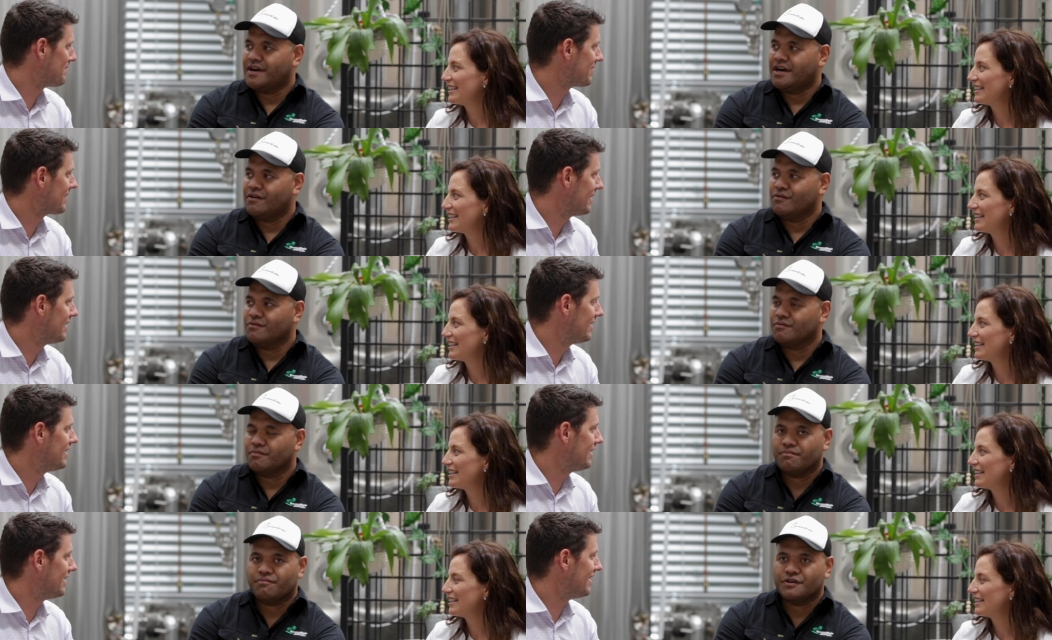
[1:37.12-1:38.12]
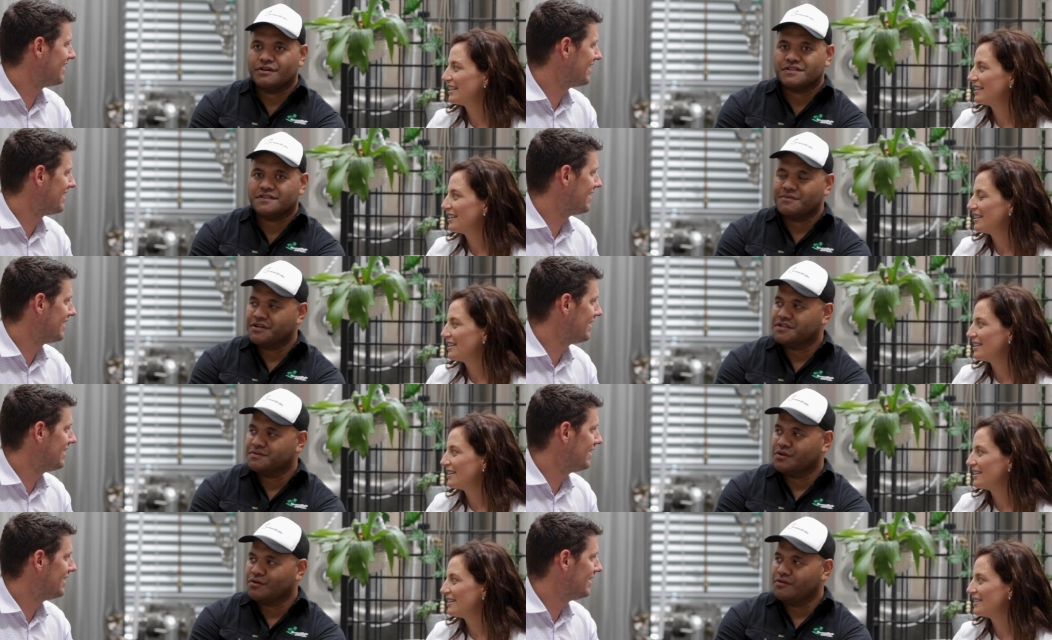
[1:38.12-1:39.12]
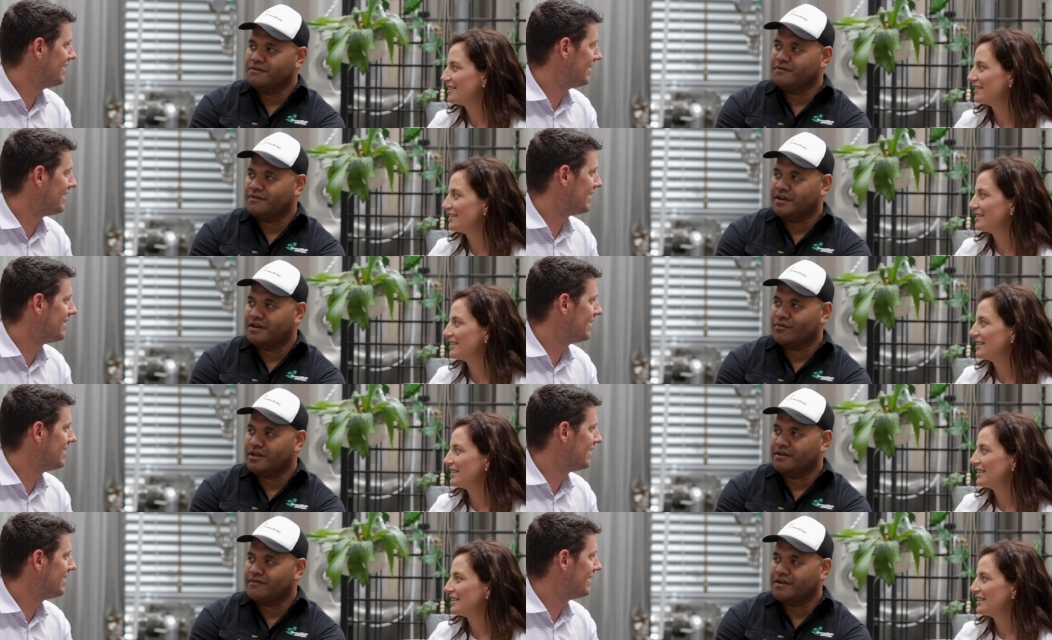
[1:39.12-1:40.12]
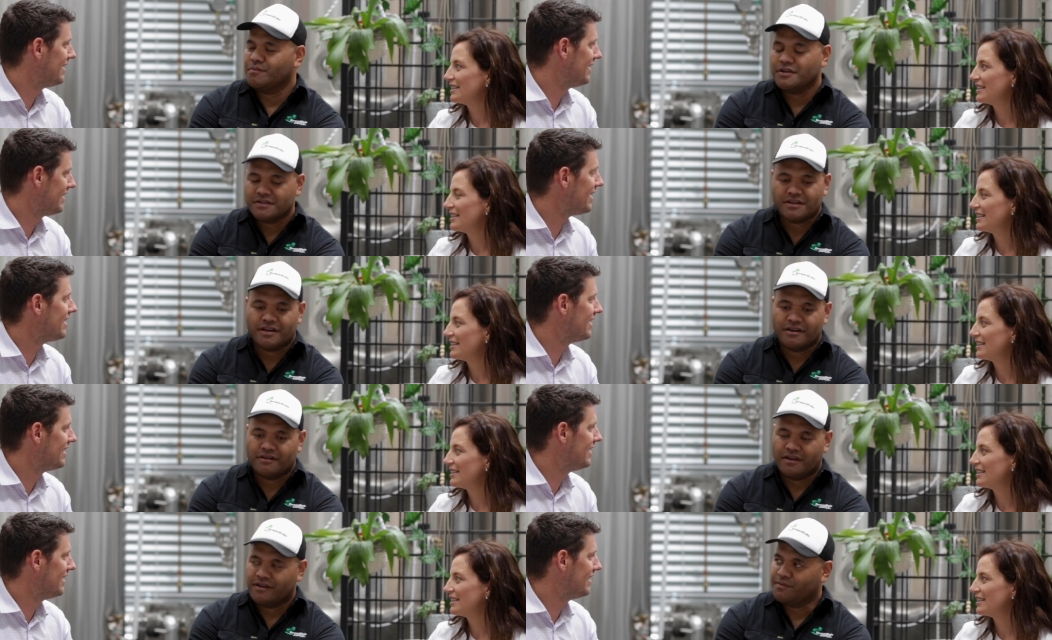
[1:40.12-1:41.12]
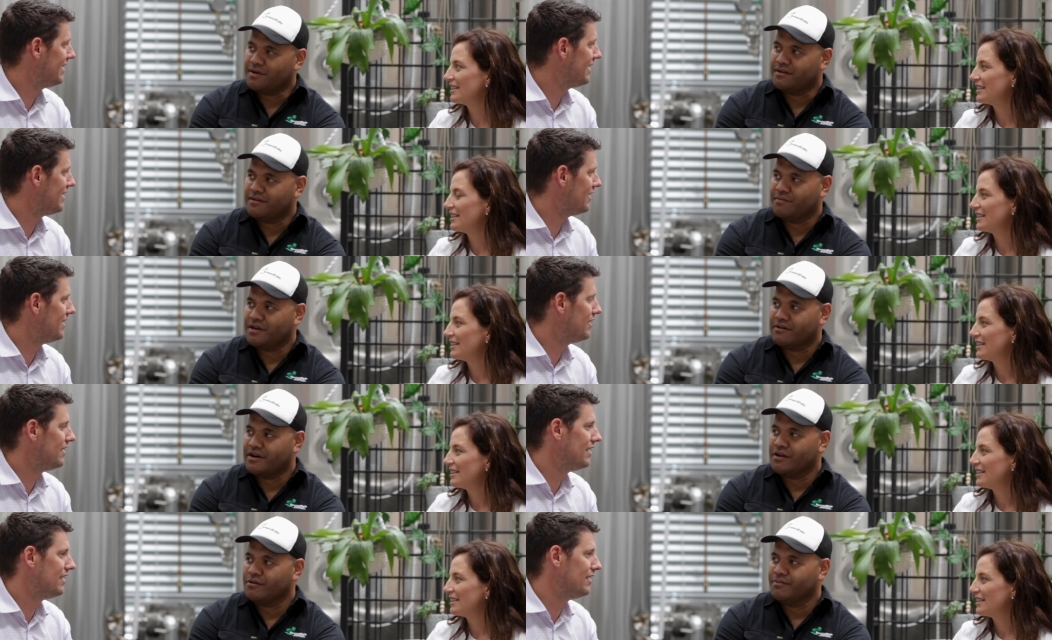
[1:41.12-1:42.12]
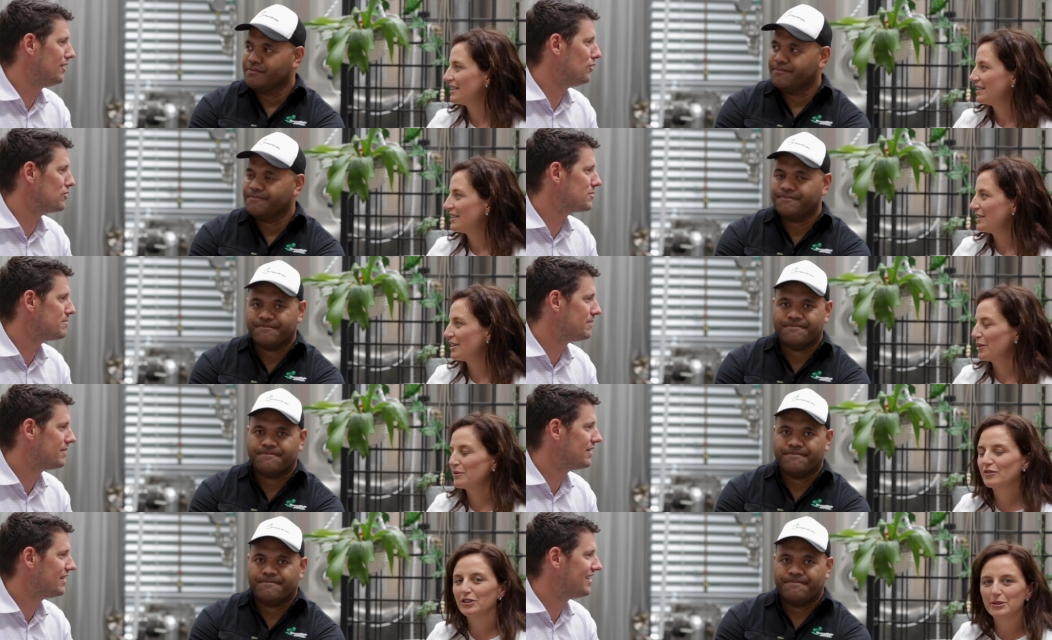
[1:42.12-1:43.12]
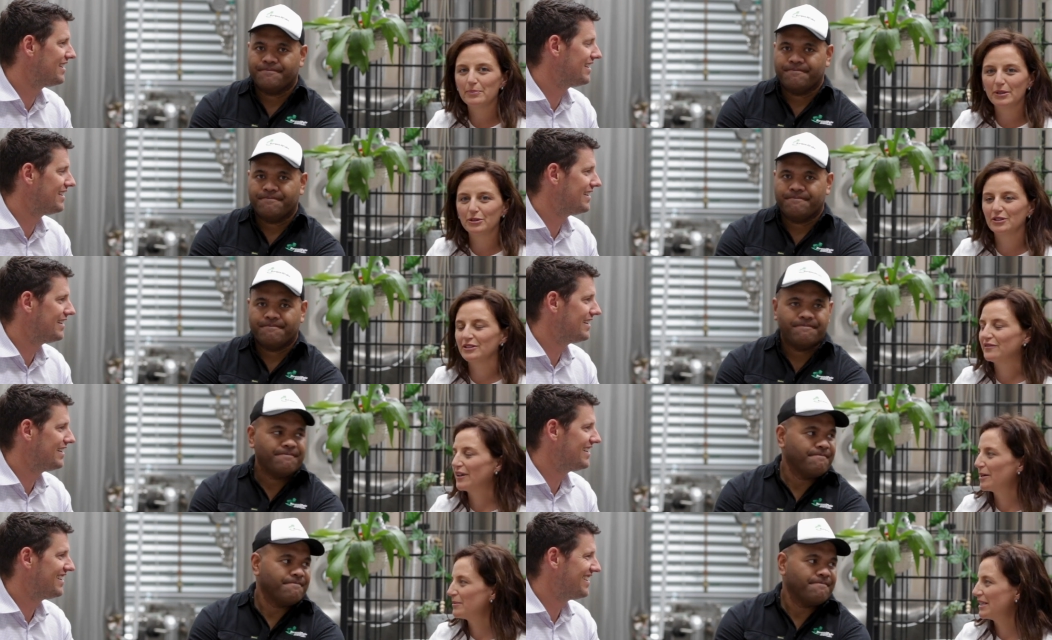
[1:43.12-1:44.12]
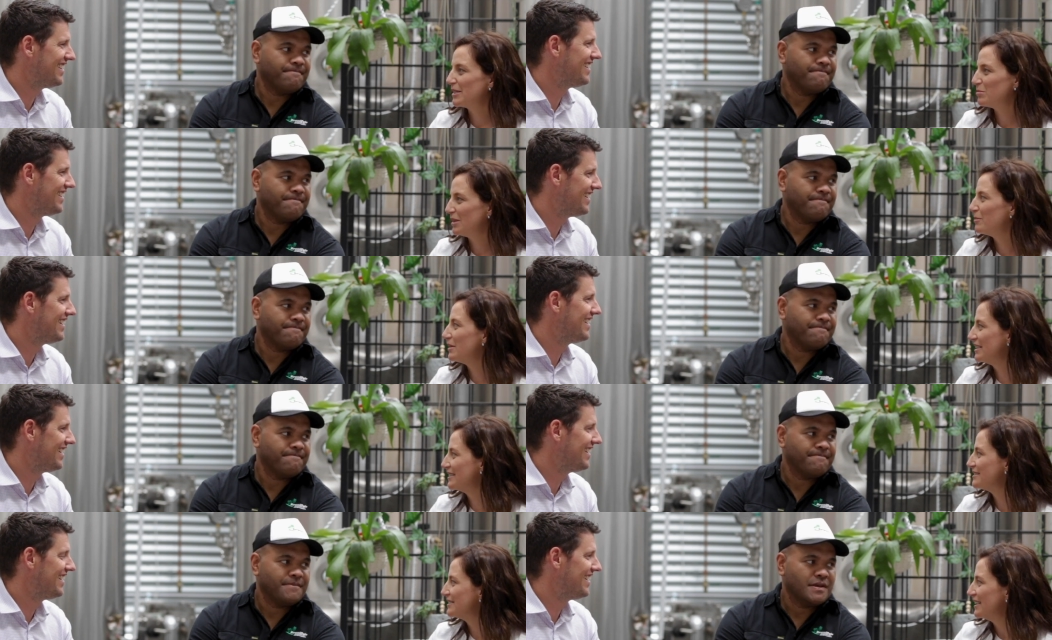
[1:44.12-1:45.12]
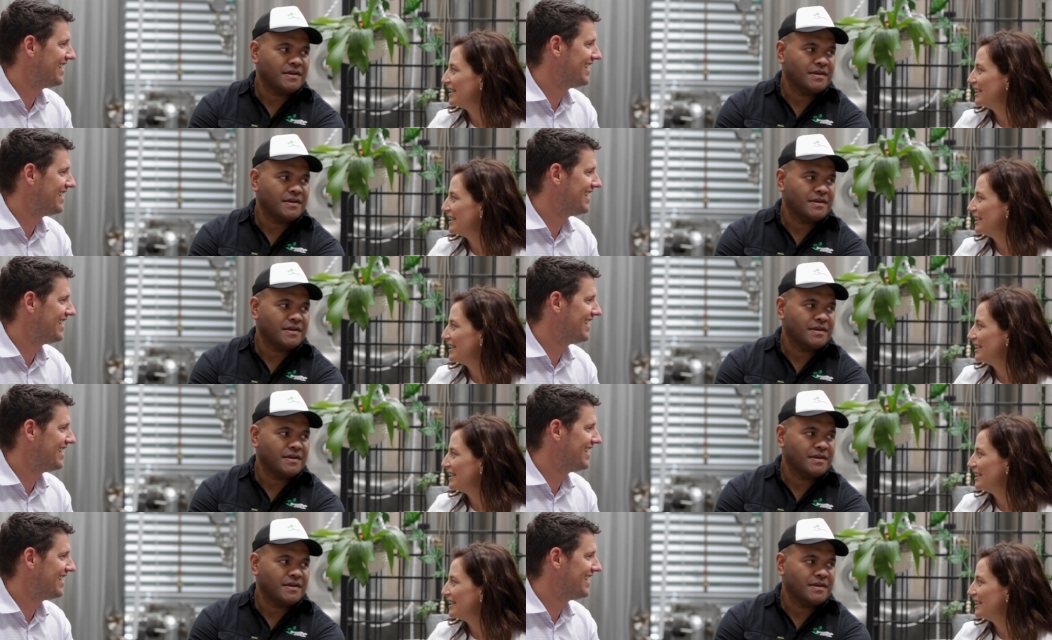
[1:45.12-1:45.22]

Speaker 1: far or progressed as much as we could have uh, without family. So yeah, it's been, yeah. been a great help. Awesome.
Speaker 2: Yeah, we've got a builder in the family, a plumber,